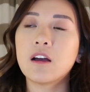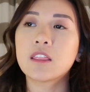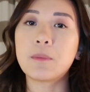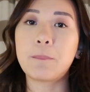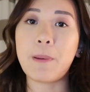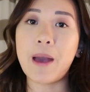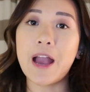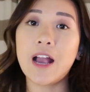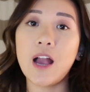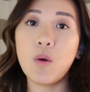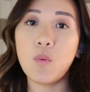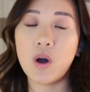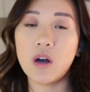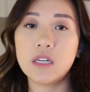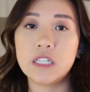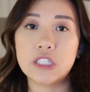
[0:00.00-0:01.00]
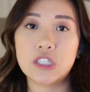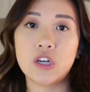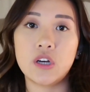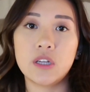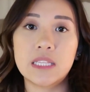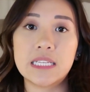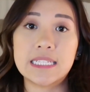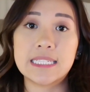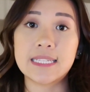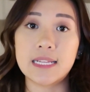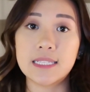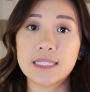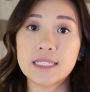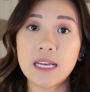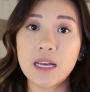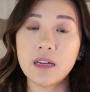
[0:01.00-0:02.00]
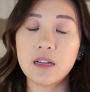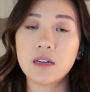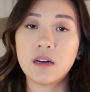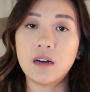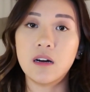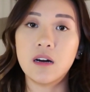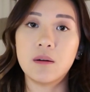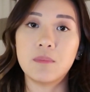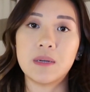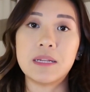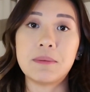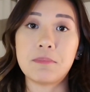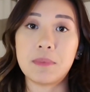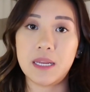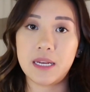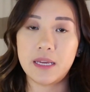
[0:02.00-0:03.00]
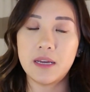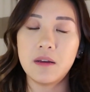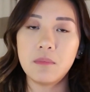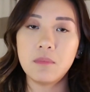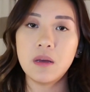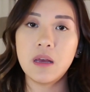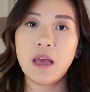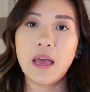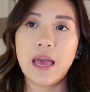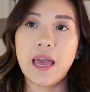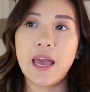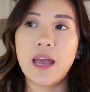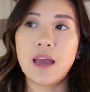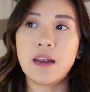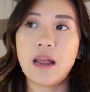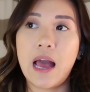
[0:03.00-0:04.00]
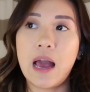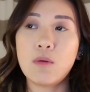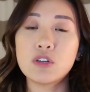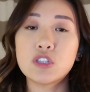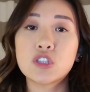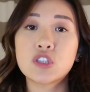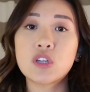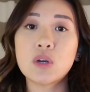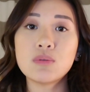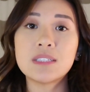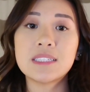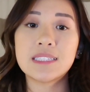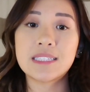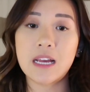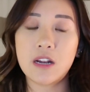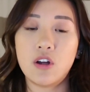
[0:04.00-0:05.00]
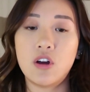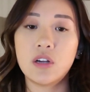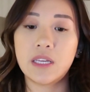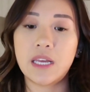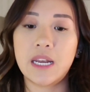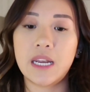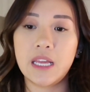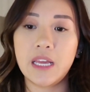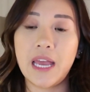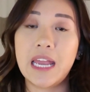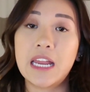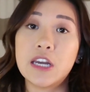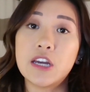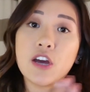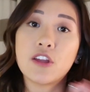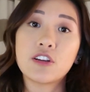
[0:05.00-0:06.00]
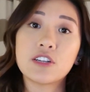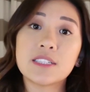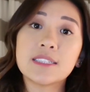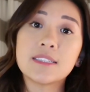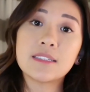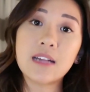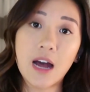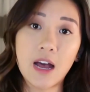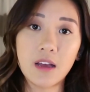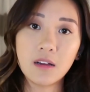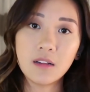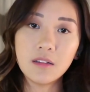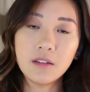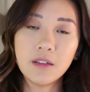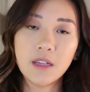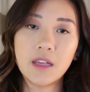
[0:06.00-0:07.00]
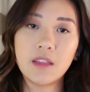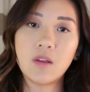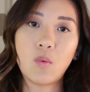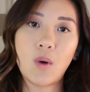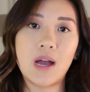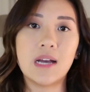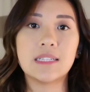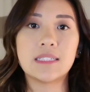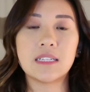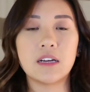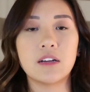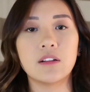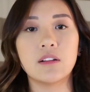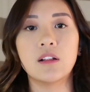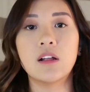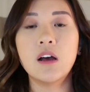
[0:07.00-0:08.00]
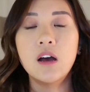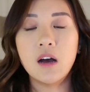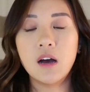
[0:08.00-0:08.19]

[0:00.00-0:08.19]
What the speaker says: the bag I want is called the Sunset in medium, and I was so set on getting another style in the YSL